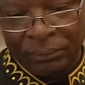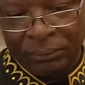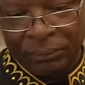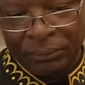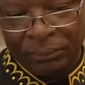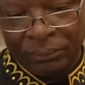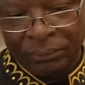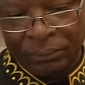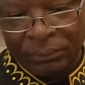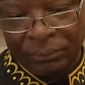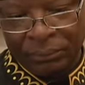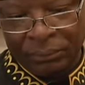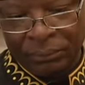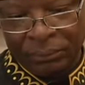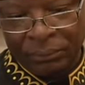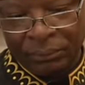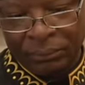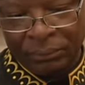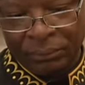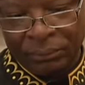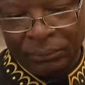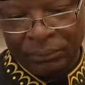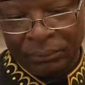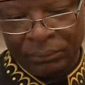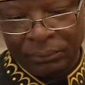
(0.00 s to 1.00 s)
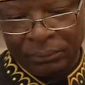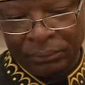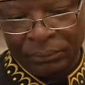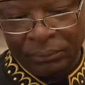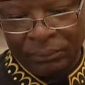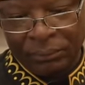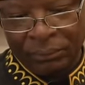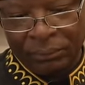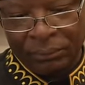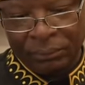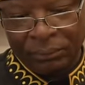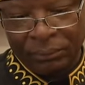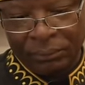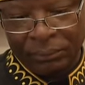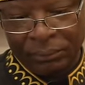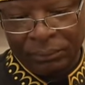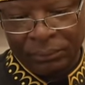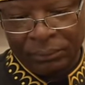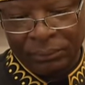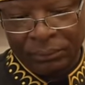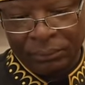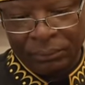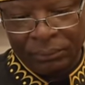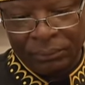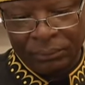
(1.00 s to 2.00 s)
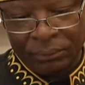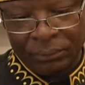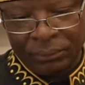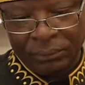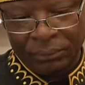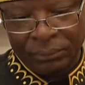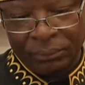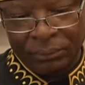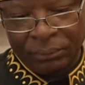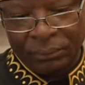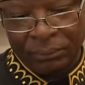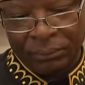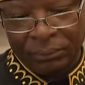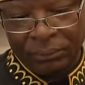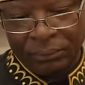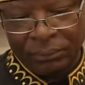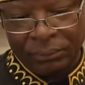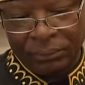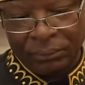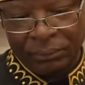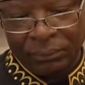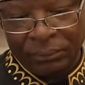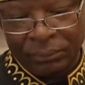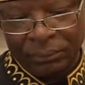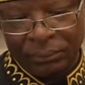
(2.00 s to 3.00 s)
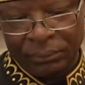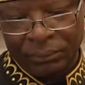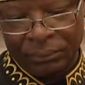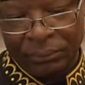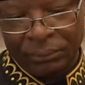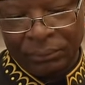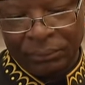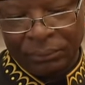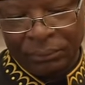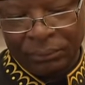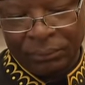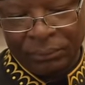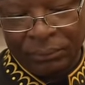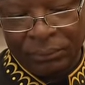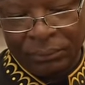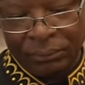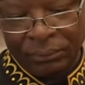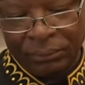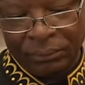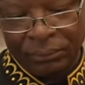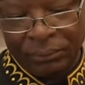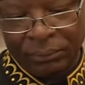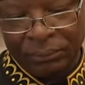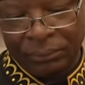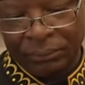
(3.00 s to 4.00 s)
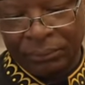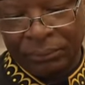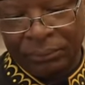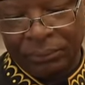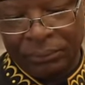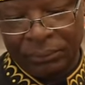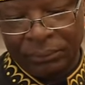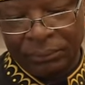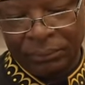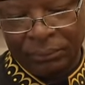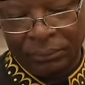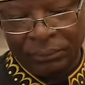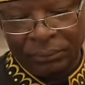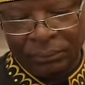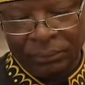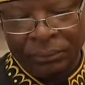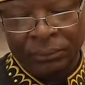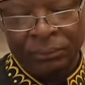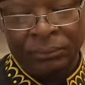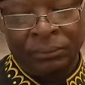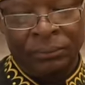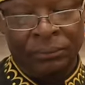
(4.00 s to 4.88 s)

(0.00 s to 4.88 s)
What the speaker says: [no speech]